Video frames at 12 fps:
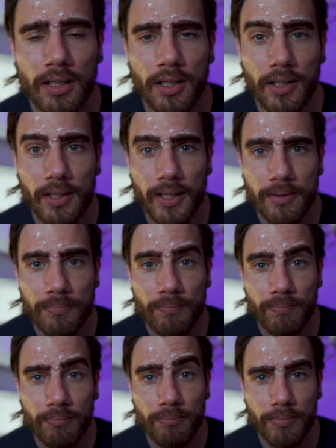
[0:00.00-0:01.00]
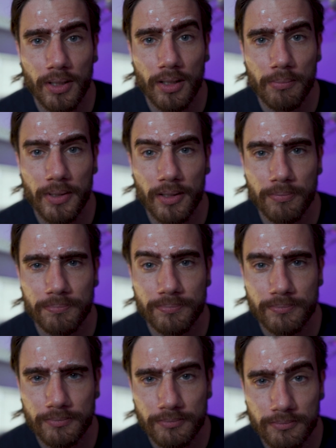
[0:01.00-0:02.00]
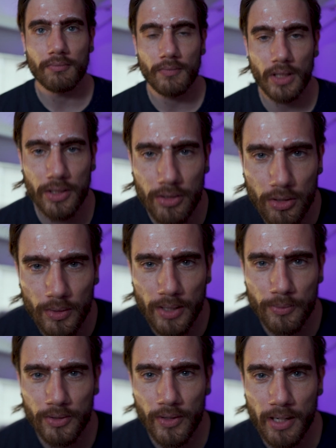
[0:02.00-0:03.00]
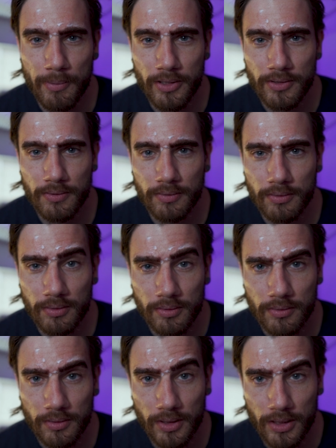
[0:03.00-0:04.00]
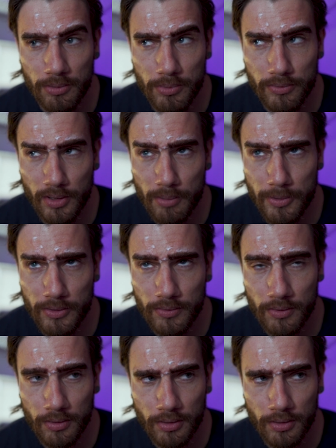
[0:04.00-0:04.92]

All right, BRB. Can you do that with your eyebrows? Can you move your eyebrows?